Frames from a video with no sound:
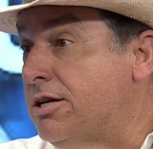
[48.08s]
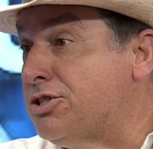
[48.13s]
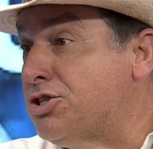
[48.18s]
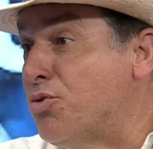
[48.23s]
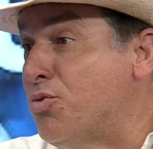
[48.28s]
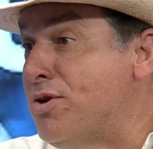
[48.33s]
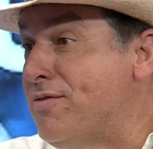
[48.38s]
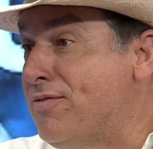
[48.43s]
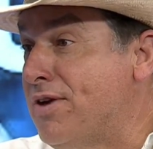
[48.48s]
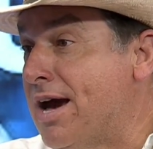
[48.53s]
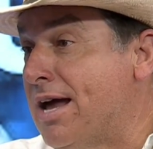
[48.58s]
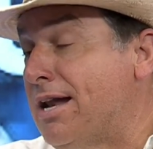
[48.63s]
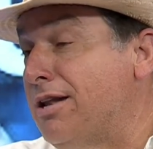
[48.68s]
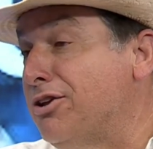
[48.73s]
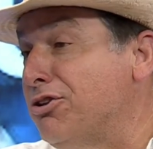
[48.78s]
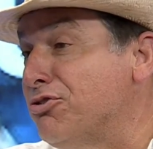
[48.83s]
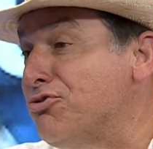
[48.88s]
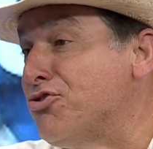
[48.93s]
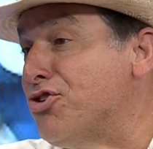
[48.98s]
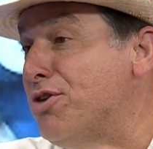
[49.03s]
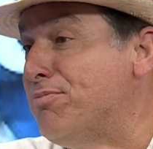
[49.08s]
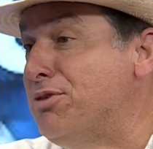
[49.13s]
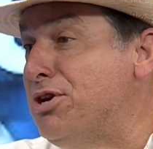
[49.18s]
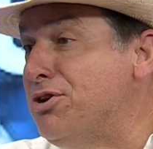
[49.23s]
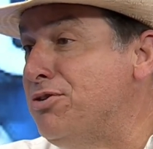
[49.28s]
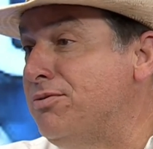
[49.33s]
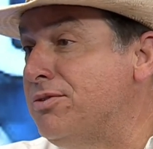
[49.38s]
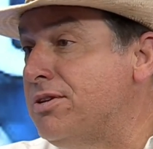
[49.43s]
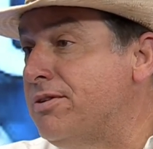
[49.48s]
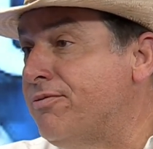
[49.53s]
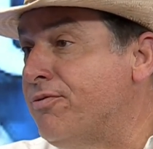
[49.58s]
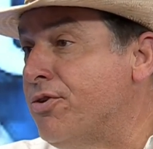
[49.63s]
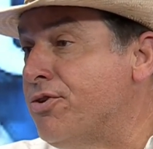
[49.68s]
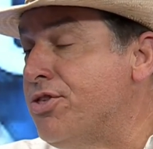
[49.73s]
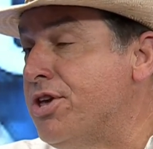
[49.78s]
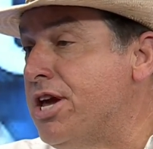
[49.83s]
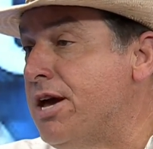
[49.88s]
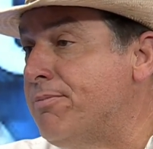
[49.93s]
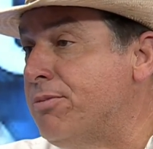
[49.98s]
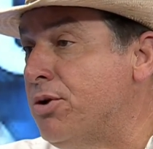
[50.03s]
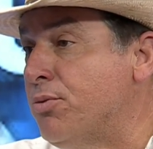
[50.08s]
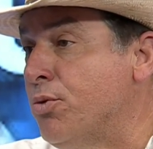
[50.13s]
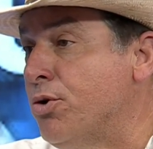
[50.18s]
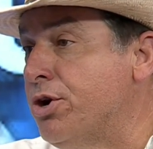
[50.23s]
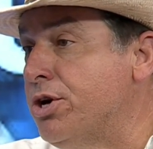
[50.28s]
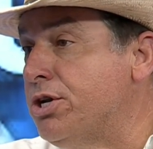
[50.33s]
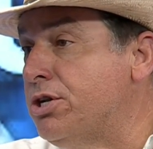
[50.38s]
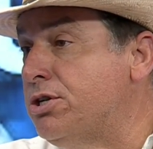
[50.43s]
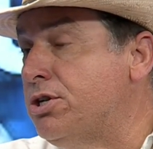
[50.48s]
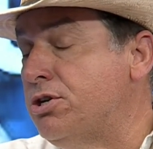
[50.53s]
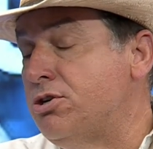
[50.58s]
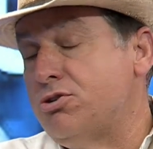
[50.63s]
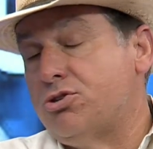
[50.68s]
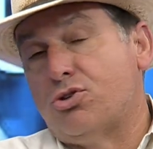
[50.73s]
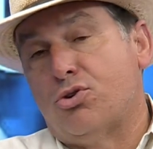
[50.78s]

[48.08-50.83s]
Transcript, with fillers: so we've got a little tribute for them that we're going to do.